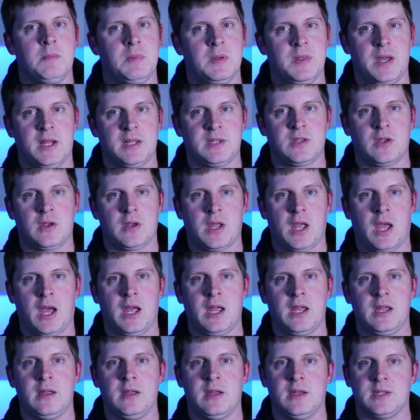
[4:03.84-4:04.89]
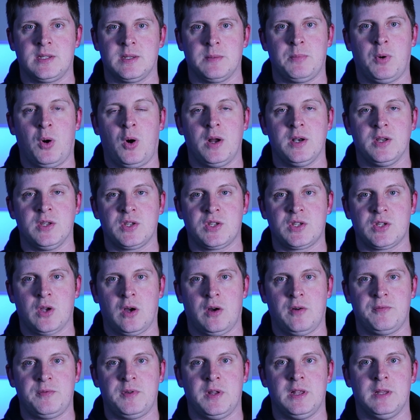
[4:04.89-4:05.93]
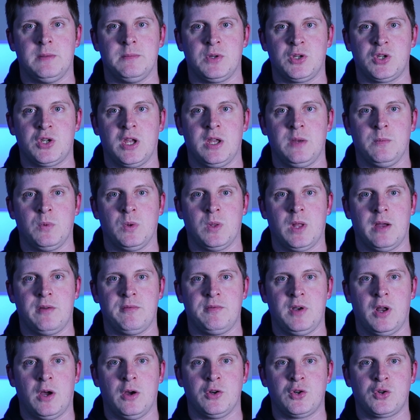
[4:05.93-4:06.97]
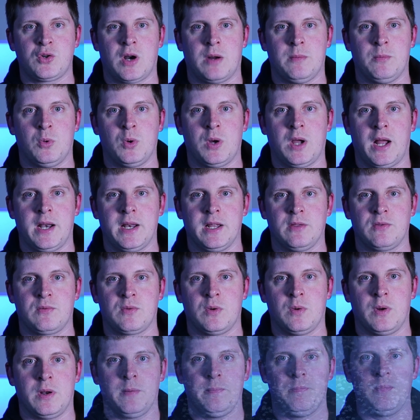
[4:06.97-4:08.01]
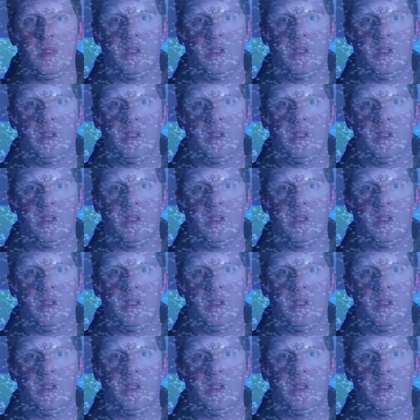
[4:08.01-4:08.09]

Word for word: but that's okay as the pine is soft and the machine will have no trouble cutting through it.